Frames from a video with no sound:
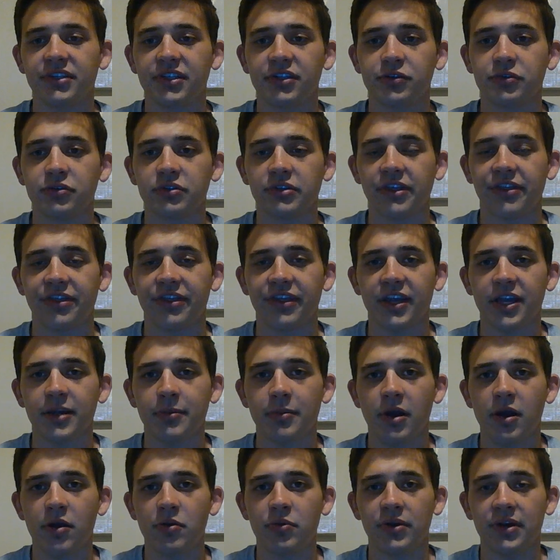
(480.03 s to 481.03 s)
didn't really think
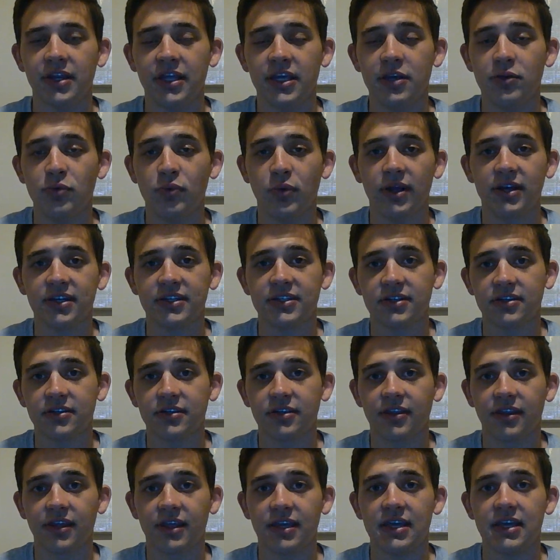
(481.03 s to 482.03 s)
about when he went
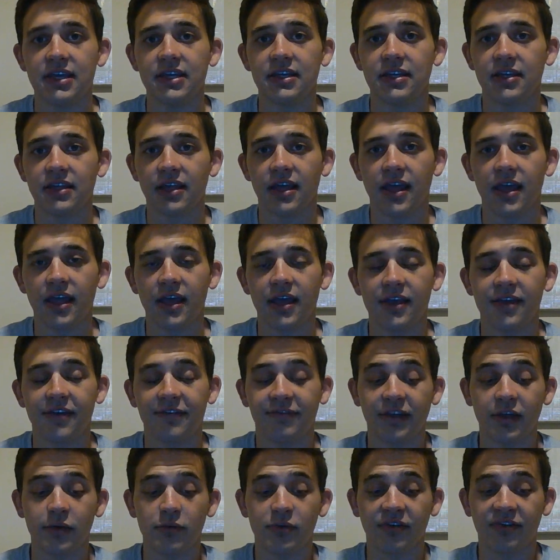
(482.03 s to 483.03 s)
to the Heat.
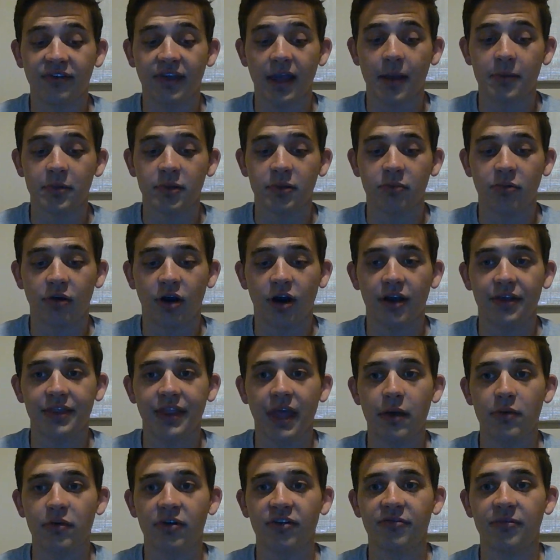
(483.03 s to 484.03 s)
If they would have kept LeBron,
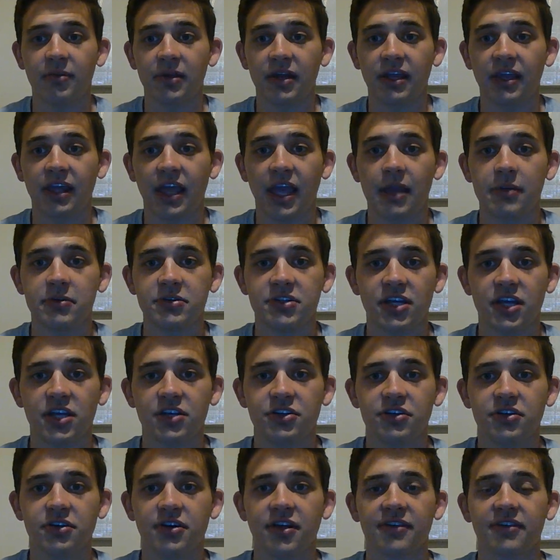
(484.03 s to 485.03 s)
that would have been a game
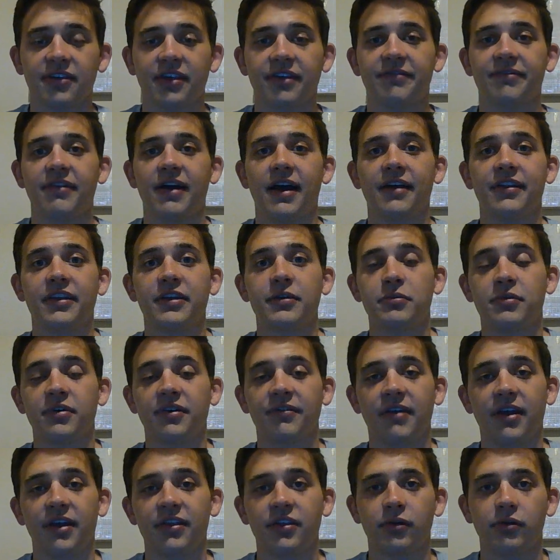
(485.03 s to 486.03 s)
changer, because they finally would
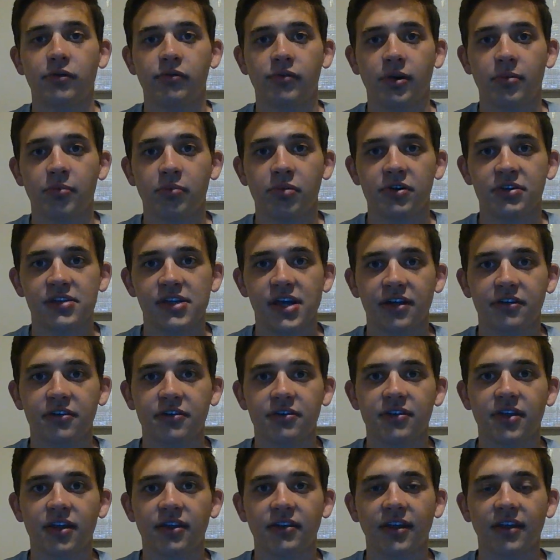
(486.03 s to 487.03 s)
have had the rim
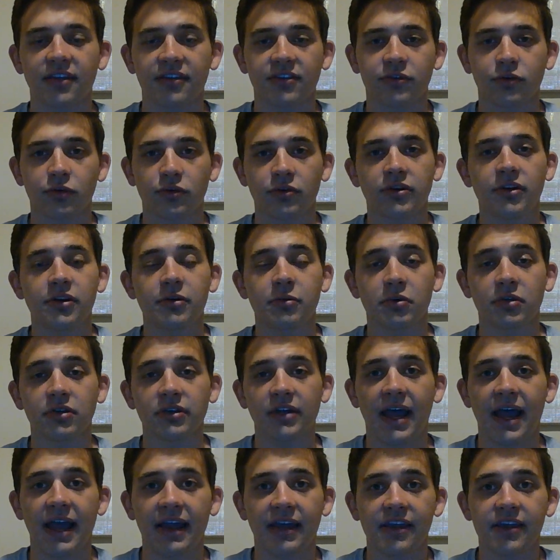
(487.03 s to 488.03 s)
protector that they sorely were
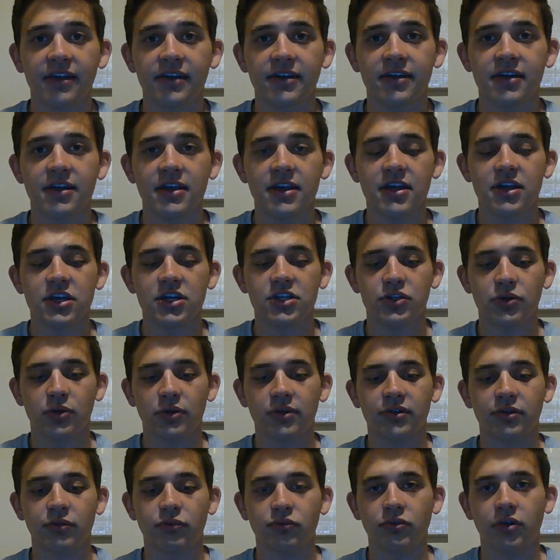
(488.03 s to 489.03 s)
lacking
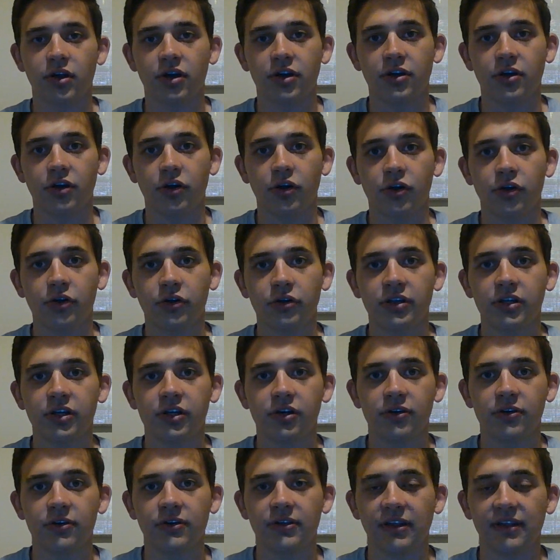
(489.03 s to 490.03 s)
during the run
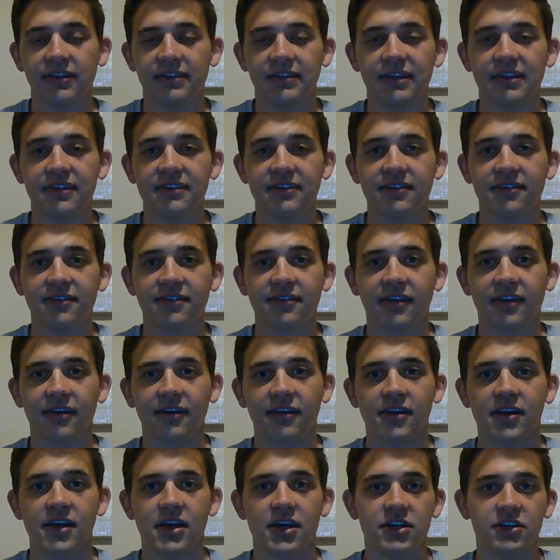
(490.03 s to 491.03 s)
earlier in the seasons,
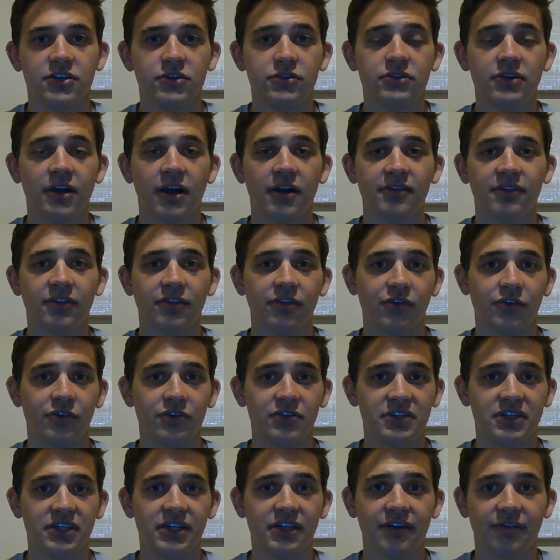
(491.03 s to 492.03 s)
like
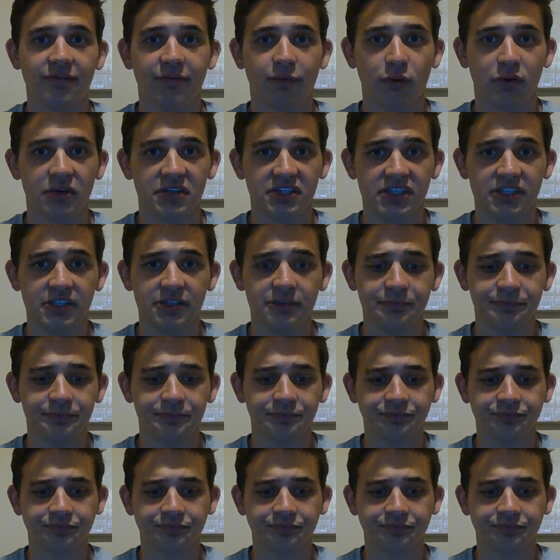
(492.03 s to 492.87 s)
2013 and 14.